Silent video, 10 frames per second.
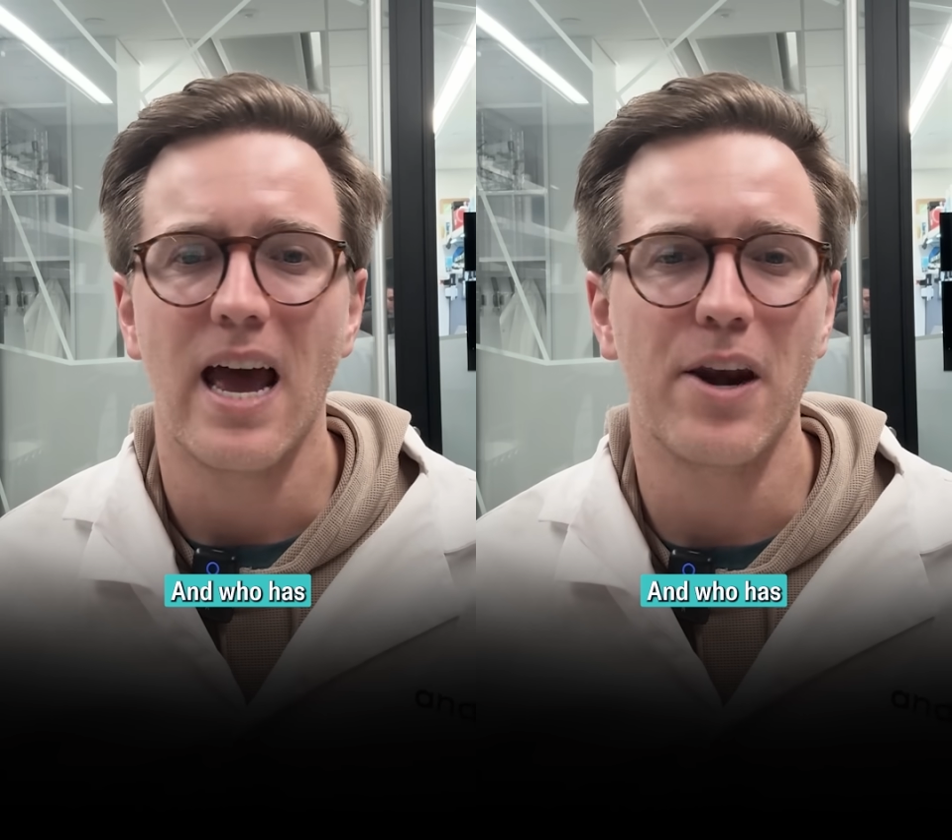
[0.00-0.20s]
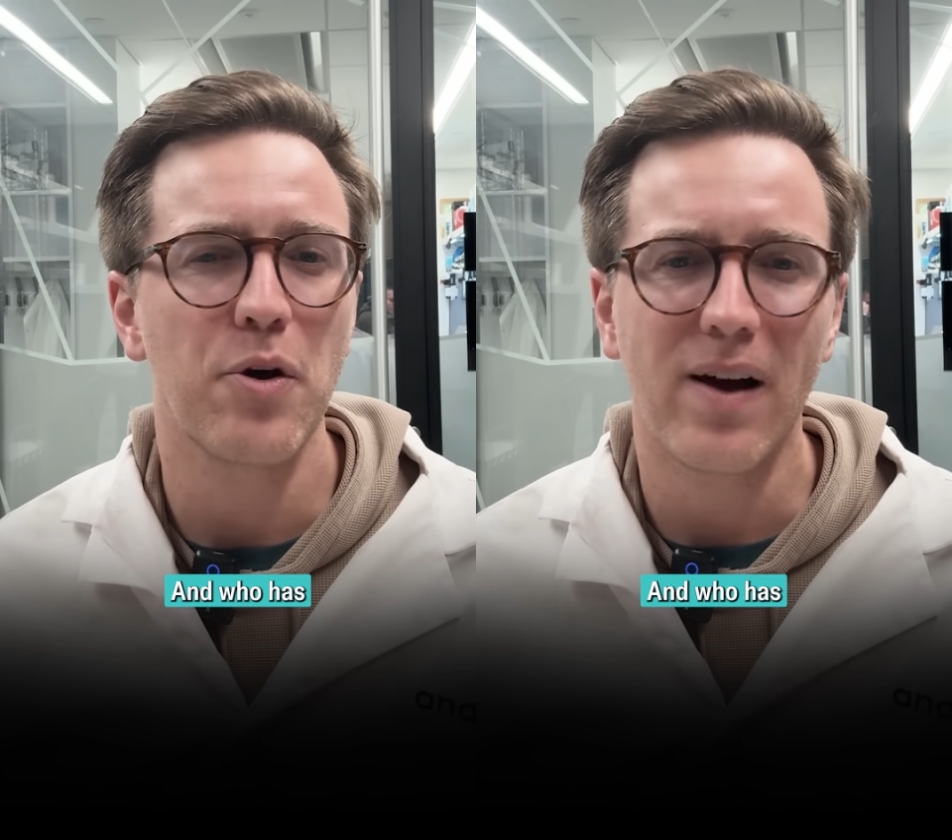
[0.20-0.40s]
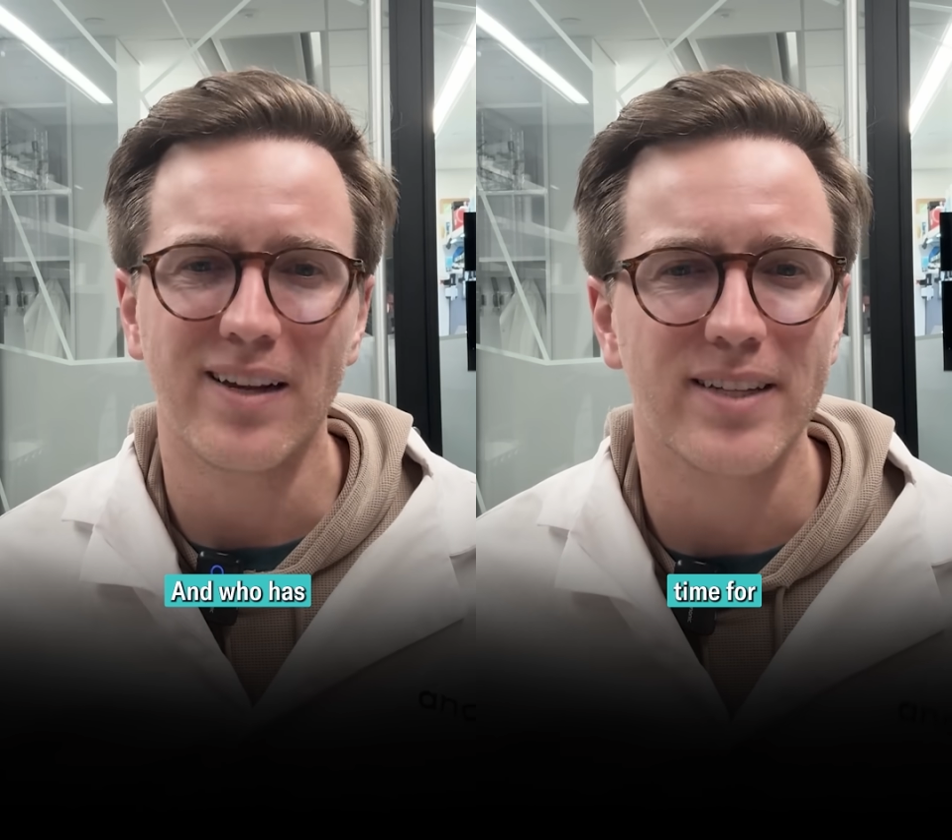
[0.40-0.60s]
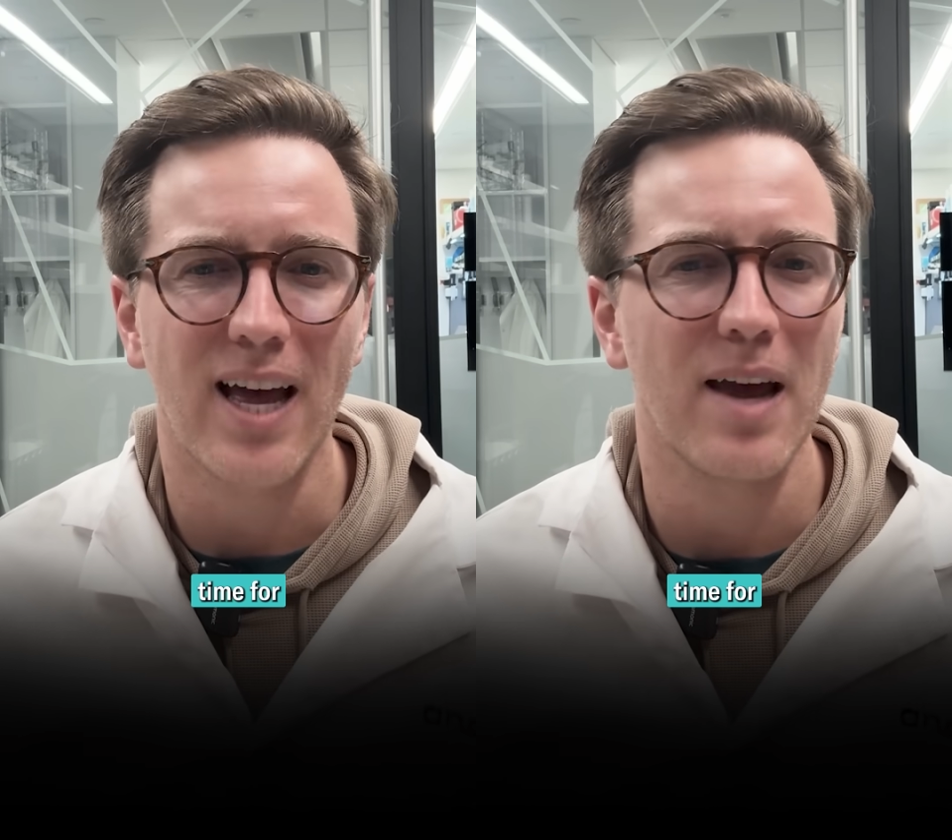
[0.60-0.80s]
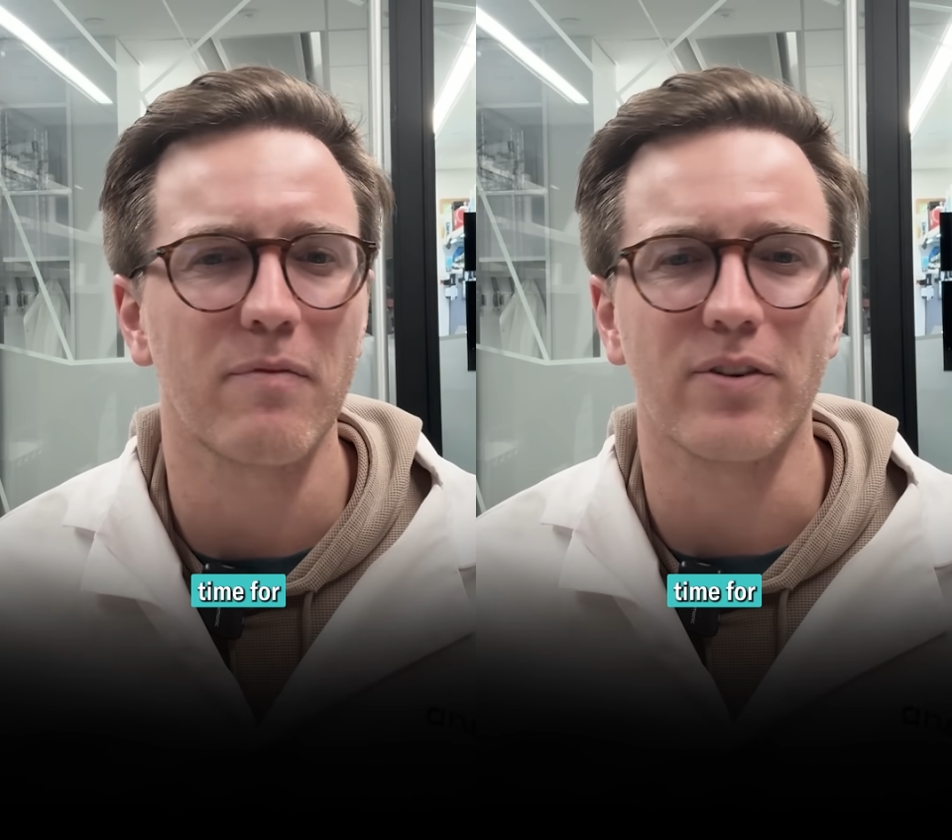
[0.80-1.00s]
and who has has
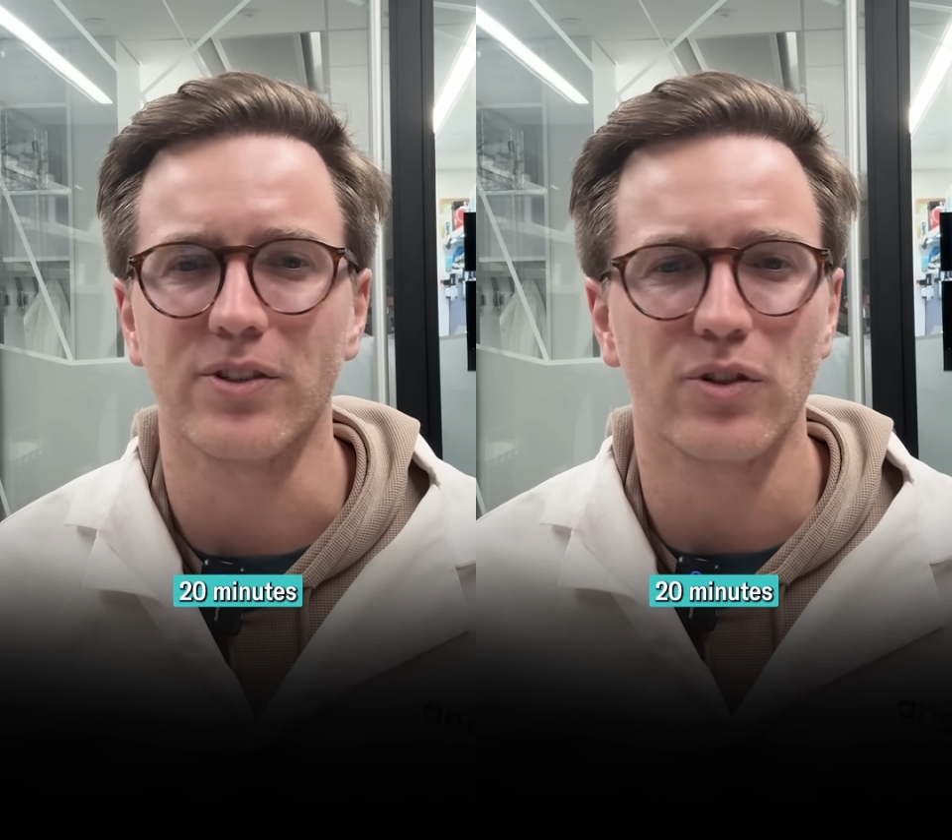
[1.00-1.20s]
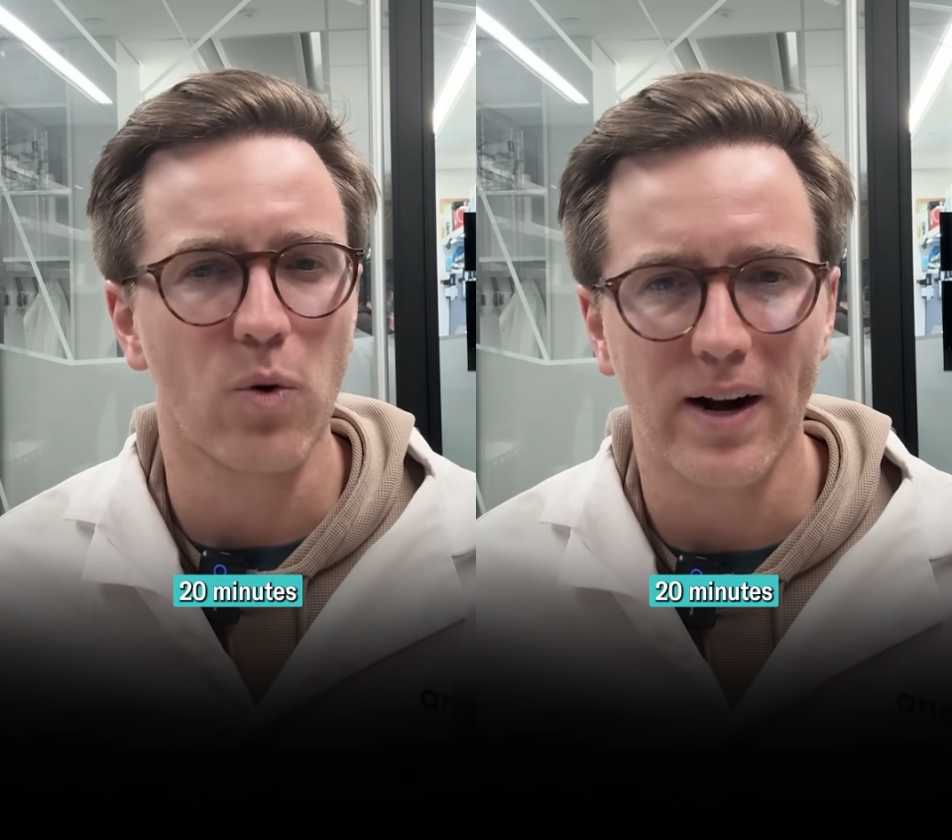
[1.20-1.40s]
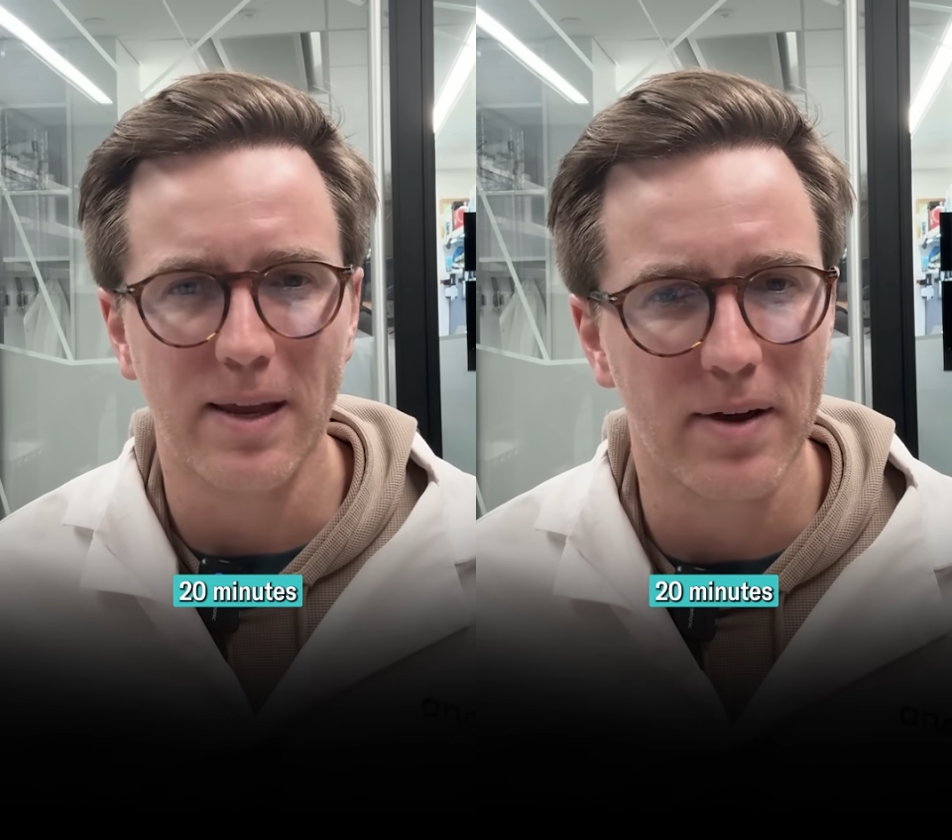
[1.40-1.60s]
time for 20